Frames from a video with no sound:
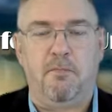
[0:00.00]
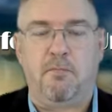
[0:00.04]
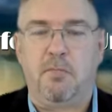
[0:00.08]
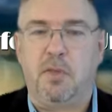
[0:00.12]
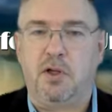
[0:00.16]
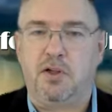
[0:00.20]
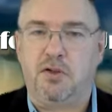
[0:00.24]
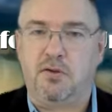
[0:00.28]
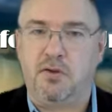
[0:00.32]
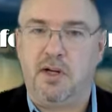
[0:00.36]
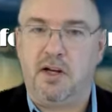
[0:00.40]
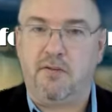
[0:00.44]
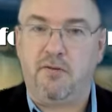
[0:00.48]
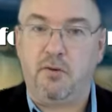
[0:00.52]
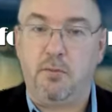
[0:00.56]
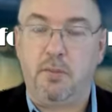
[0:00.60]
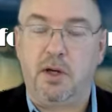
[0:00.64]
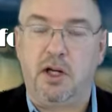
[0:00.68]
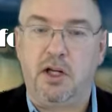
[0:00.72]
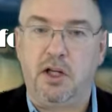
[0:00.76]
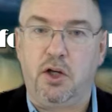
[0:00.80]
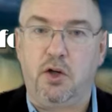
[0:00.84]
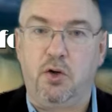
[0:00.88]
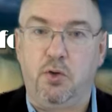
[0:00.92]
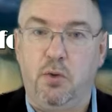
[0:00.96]
But to
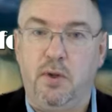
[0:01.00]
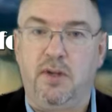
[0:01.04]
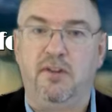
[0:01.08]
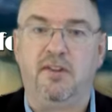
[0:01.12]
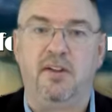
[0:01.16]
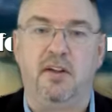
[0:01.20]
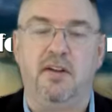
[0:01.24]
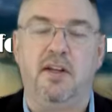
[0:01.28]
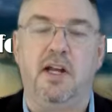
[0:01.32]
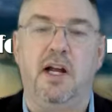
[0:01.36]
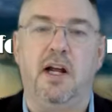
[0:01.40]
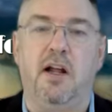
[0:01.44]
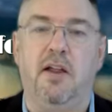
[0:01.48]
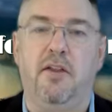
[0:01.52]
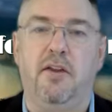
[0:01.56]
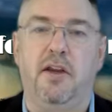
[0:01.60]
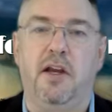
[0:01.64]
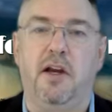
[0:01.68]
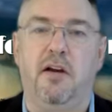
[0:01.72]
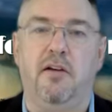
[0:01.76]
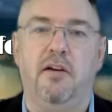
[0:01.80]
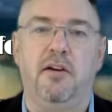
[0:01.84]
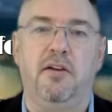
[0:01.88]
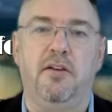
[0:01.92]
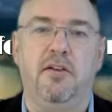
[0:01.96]
everybody who is in the
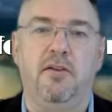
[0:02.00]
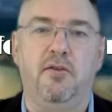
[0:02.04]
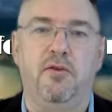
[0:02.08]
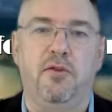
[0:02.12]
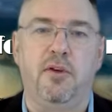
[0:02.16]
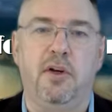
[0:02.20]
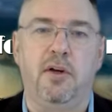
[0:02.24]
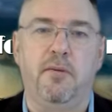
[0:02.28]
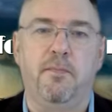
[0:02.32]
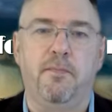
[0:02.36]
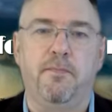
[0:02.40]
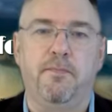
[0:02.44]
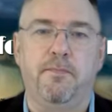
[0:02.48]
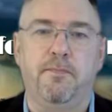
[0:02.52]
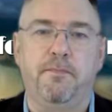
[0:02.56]
healthcare industry,